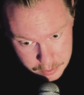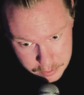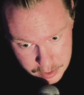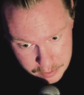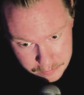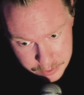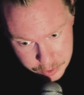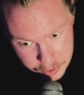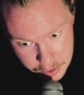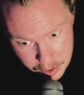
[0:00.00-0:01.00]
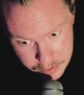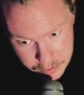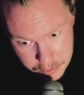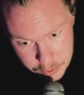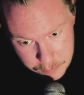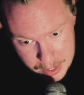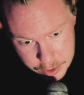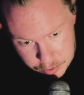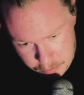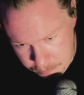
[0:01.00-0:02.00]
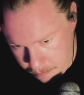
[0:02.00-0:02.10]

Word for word: television concert special.